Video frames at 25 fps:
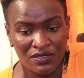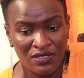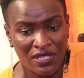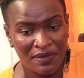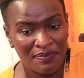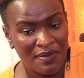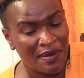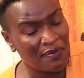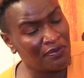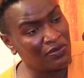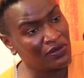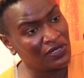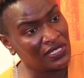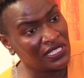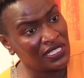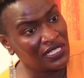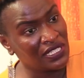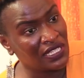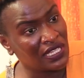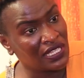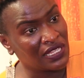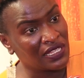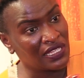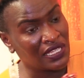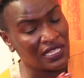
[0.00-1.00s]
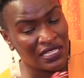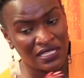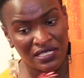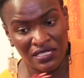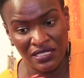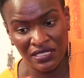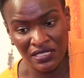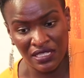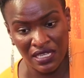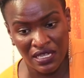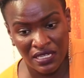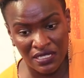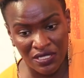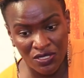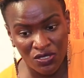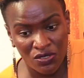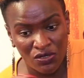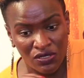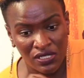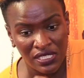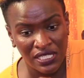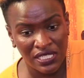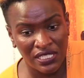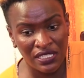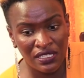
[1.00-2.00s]
cyberbullying and there is
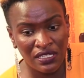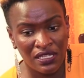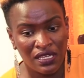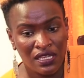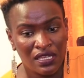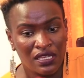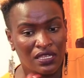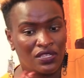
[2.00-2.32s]
trolling,